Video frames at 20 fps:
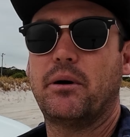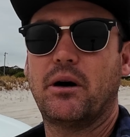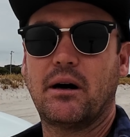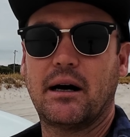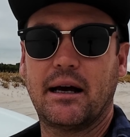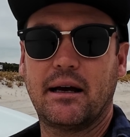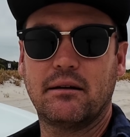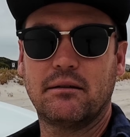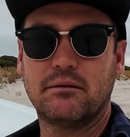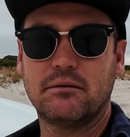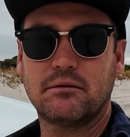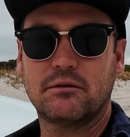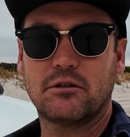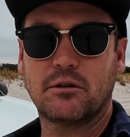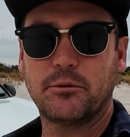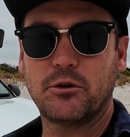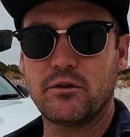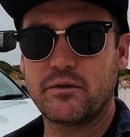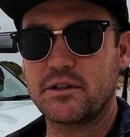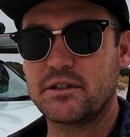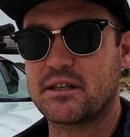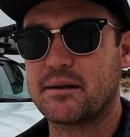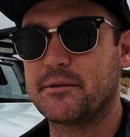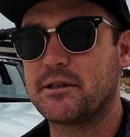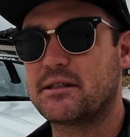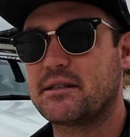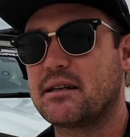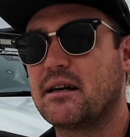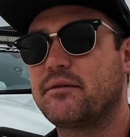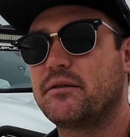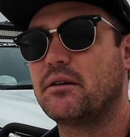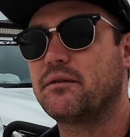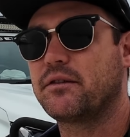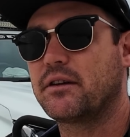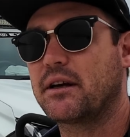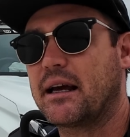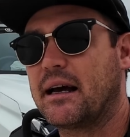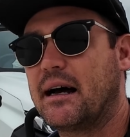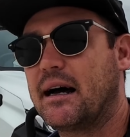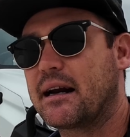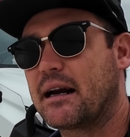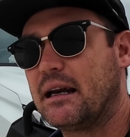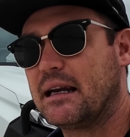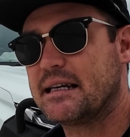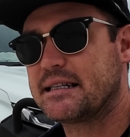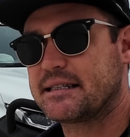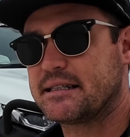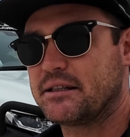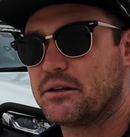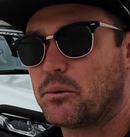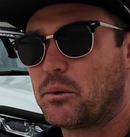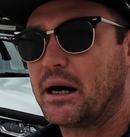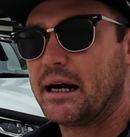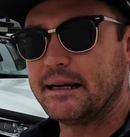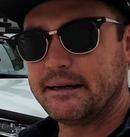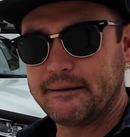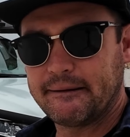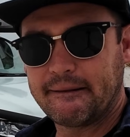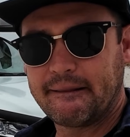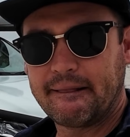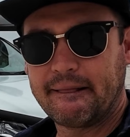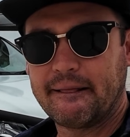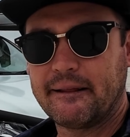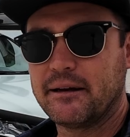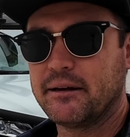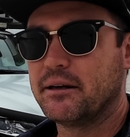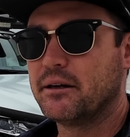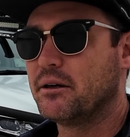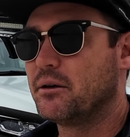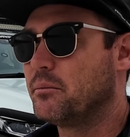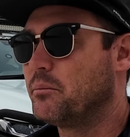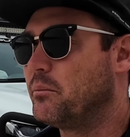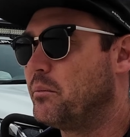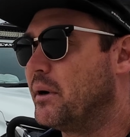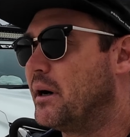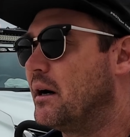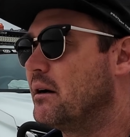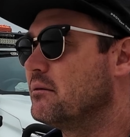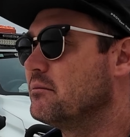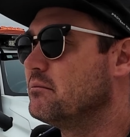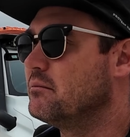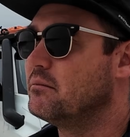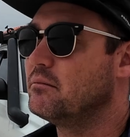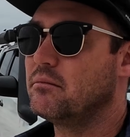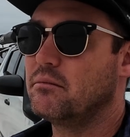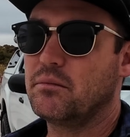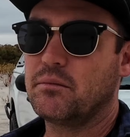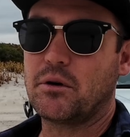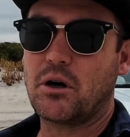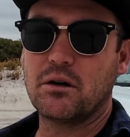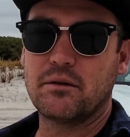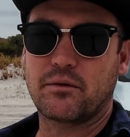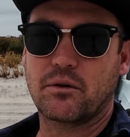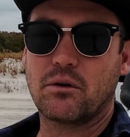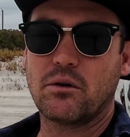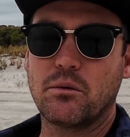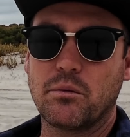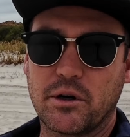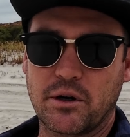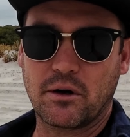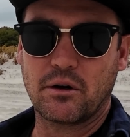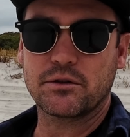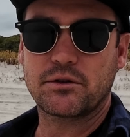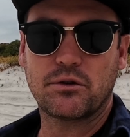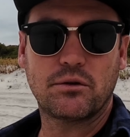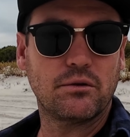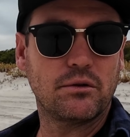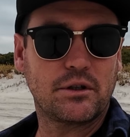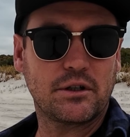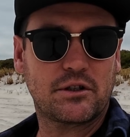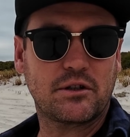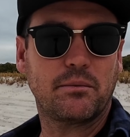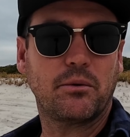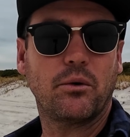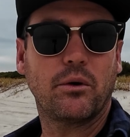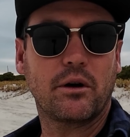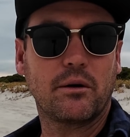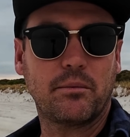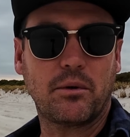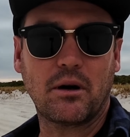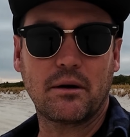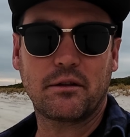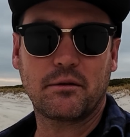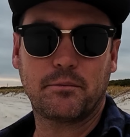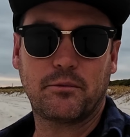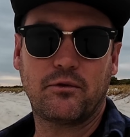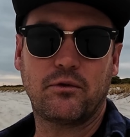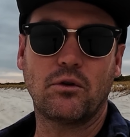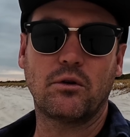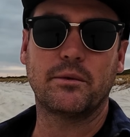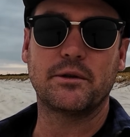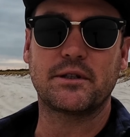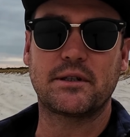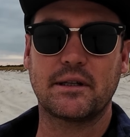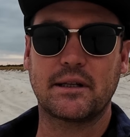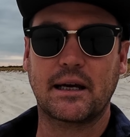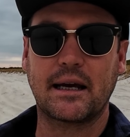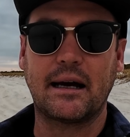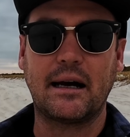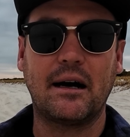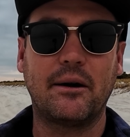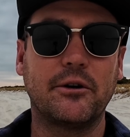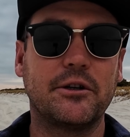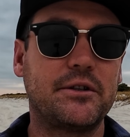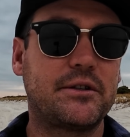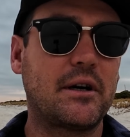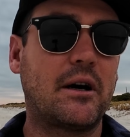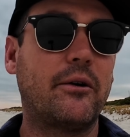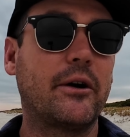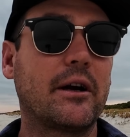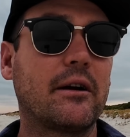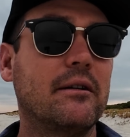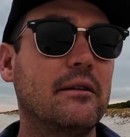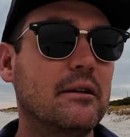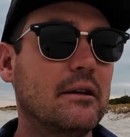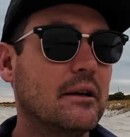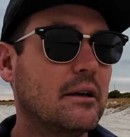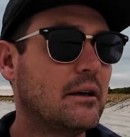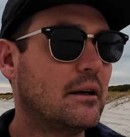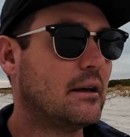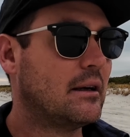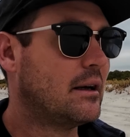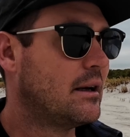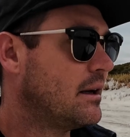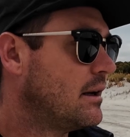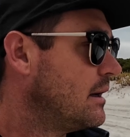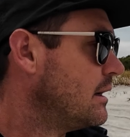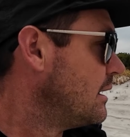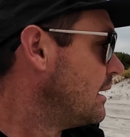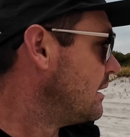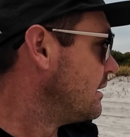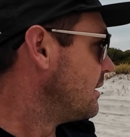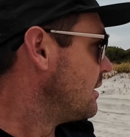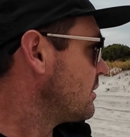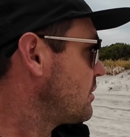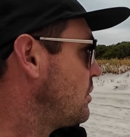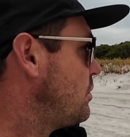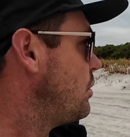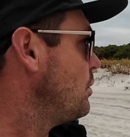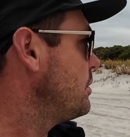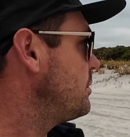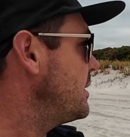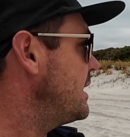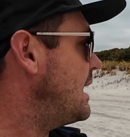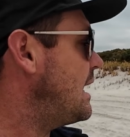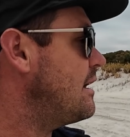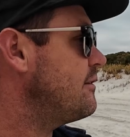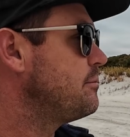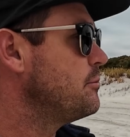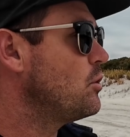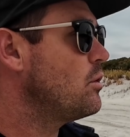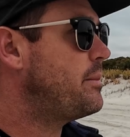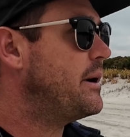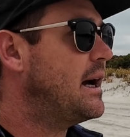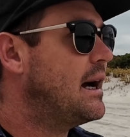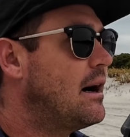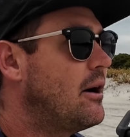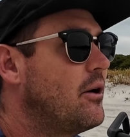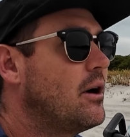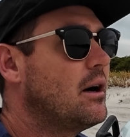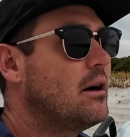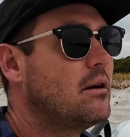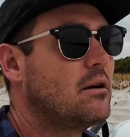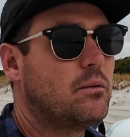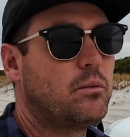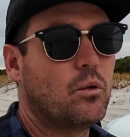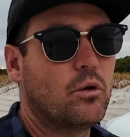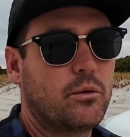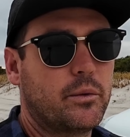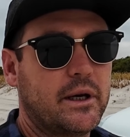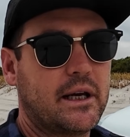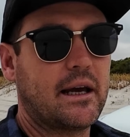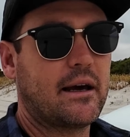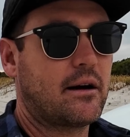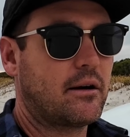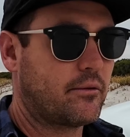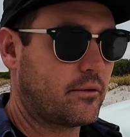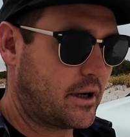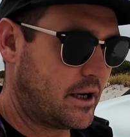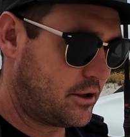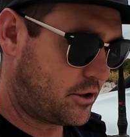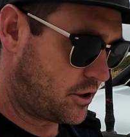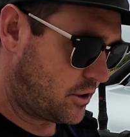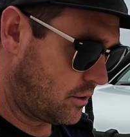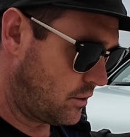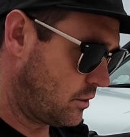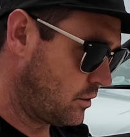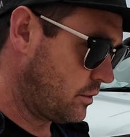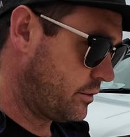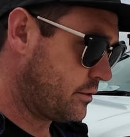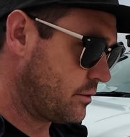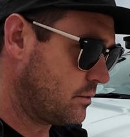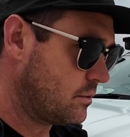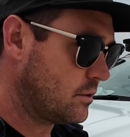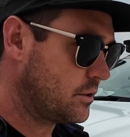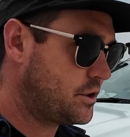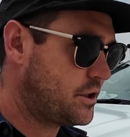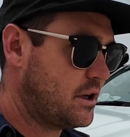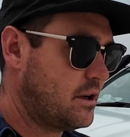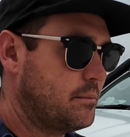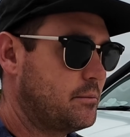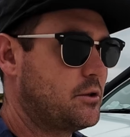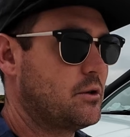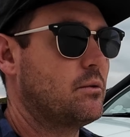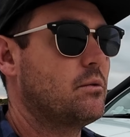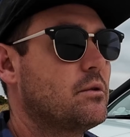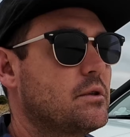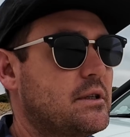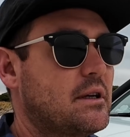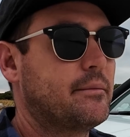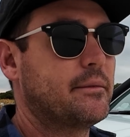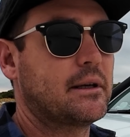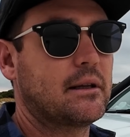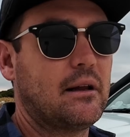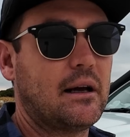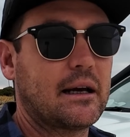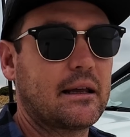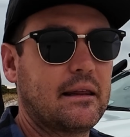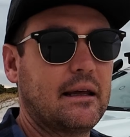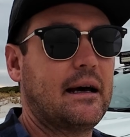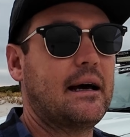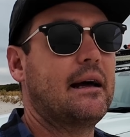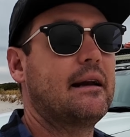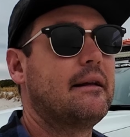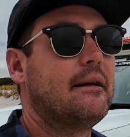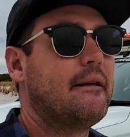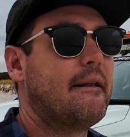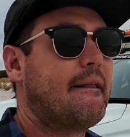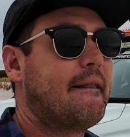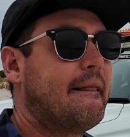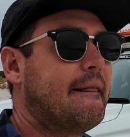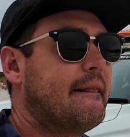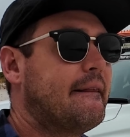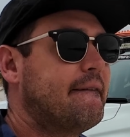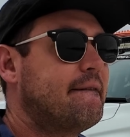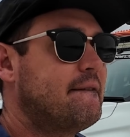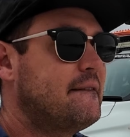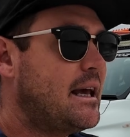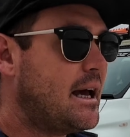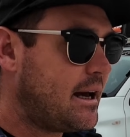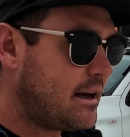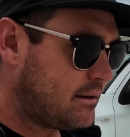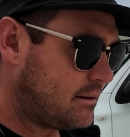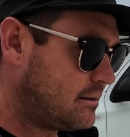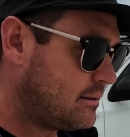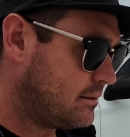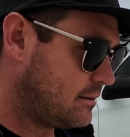by removing some of the stuff off the car to lessen the weight, but overall we're not too disappointed by the performance of the car when towing. Could we have more power? Would we get it retuned or chipped or something like that? Yeah.